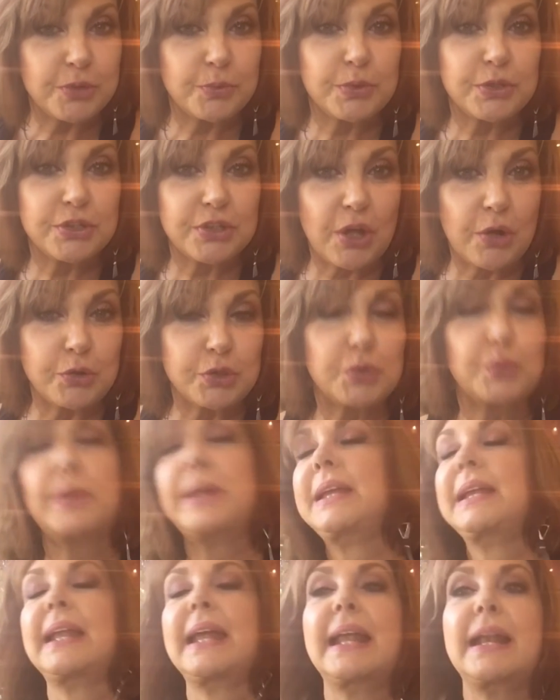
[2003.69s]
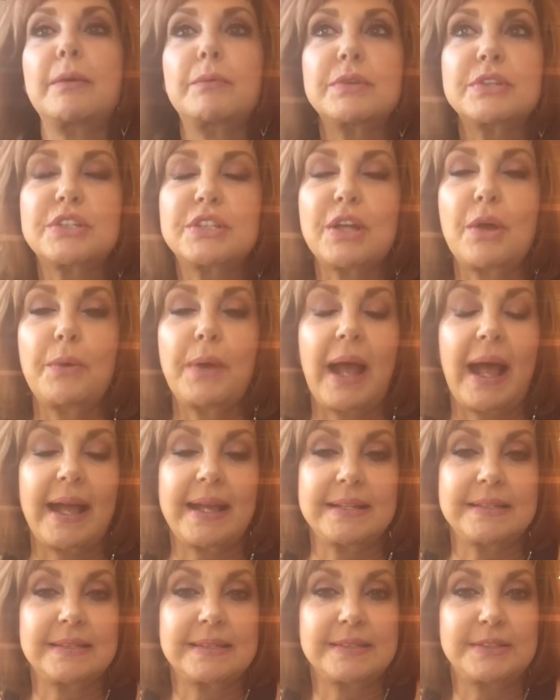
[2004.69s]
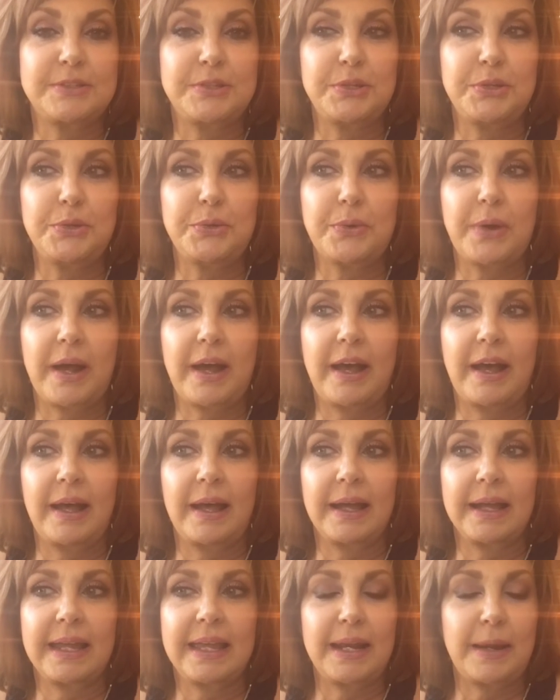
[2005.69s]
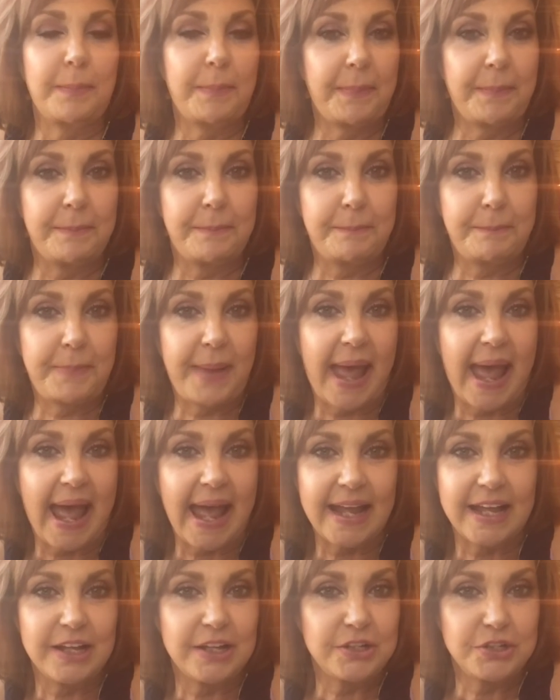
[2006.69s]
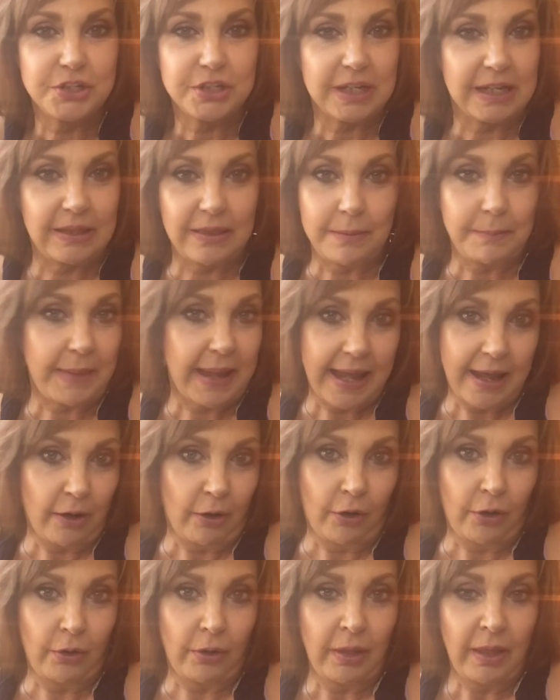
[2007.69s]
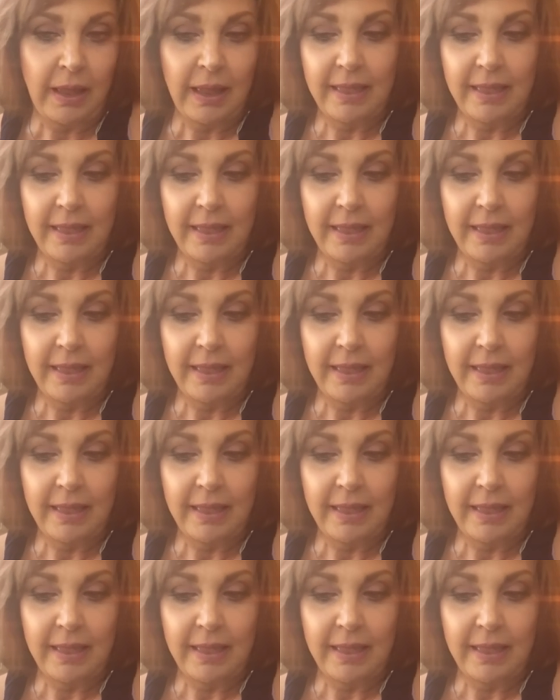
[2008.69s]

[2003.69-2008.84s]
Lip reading: It was so sweet, and it was so nice to get a package in the mail,